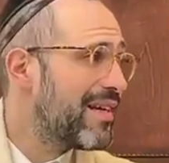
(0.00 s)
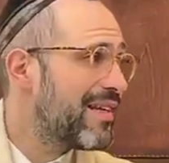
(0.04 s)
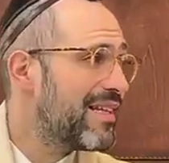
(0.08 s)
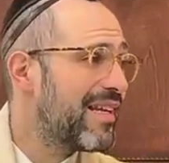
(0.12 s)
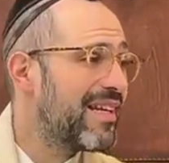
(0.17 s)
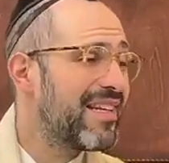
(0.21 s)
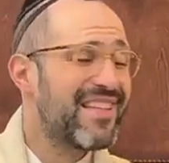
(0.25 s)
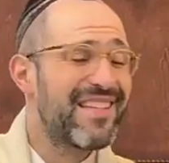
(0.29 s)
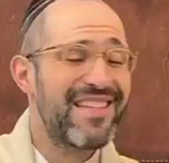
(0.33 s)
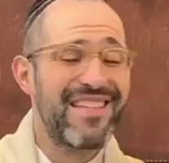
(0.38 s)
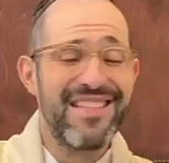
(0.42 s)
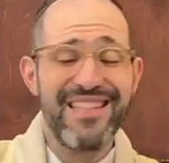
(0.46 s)

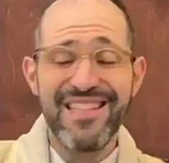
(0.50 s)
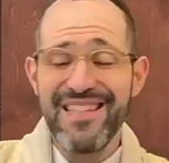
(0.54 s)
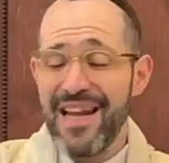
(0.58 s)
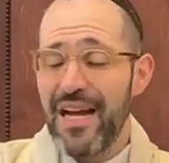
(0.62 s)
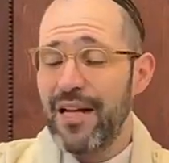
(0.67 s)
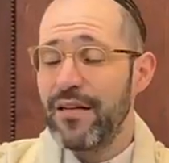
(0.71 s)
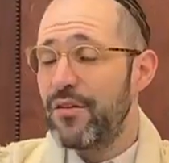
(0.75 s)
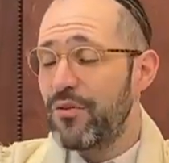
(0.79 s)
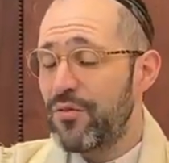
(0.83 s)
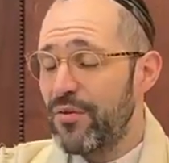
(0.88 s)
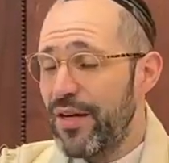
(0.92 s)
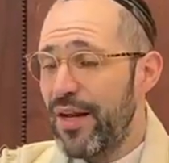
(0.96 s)
that it does
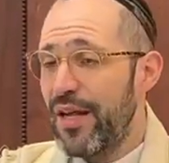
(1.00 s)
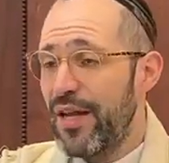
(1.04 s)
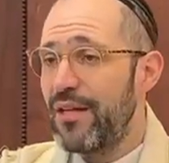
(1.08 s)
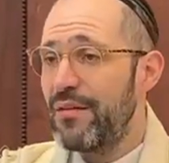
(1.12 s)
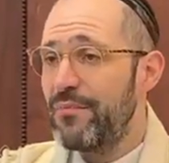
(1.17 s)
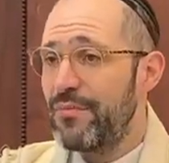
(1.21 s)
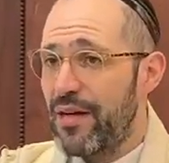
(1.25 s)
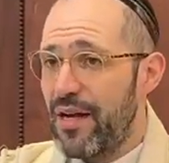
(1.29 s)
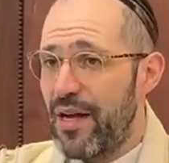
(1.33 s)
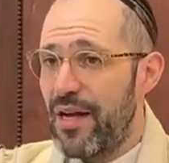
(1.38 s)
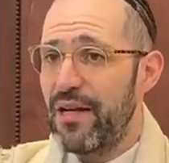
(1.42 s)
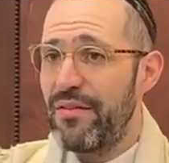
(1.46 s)
not create
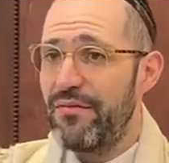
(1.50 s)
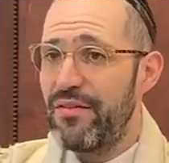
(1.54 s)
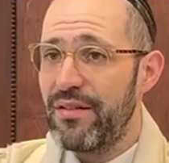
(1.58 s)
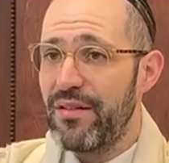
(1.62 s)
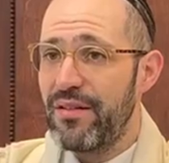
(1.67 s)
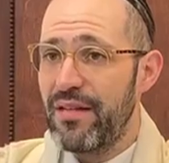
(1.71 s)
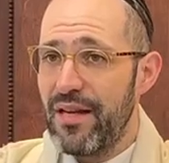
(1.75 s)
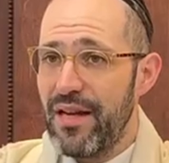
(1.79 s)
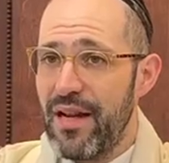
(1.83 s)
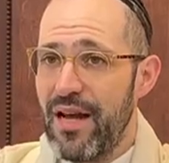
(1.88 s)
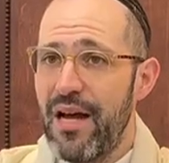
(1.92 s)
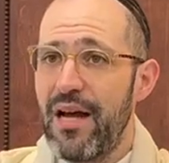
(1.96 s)
a bracha
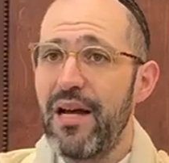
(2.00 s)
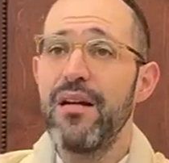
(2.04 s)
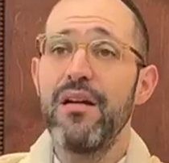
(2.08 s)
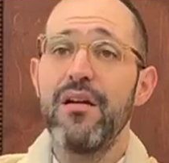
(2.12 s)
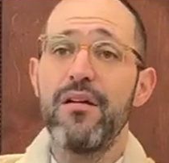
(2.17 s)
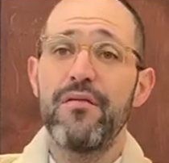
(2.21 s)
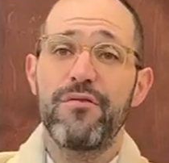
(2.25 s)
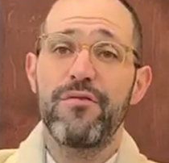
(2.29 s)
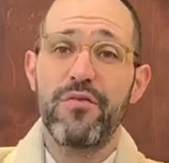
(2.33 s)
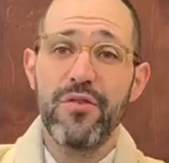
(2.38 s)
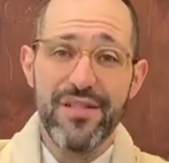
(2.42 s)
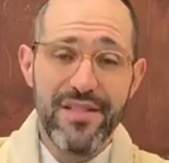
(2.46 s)
levatala
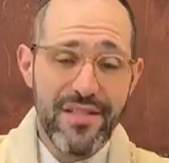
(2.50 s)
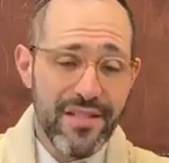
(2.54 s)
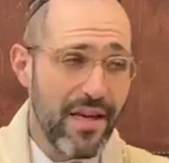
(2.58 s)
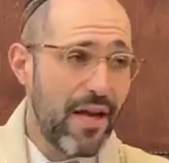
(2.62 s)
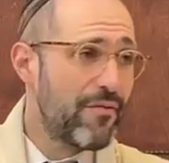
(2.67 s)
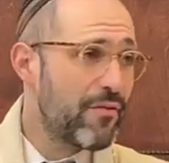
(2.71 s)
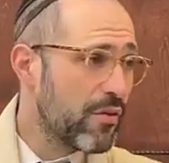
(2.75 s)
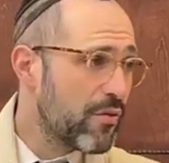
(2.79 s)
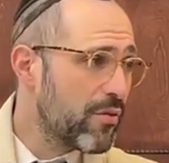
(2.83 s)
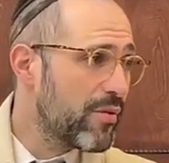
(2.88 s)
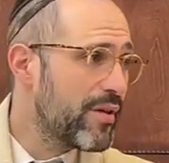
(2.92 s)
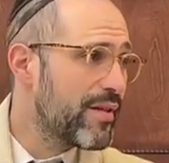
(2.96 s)
for
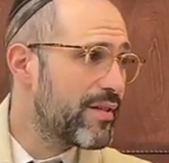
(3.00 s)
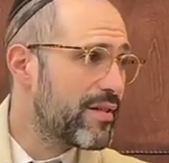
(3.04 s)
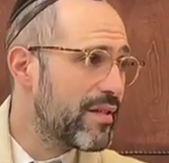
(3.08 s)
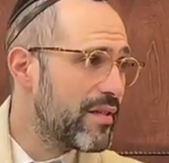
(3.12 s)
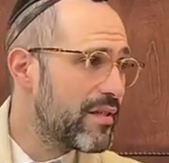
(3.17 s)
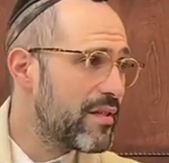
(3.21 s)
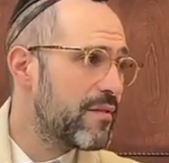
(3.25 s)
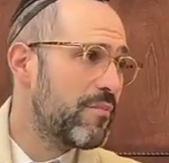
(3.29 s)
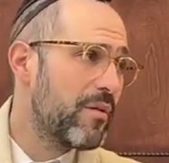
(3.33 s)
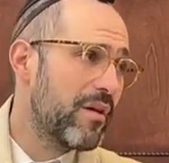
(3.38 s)
several reasons,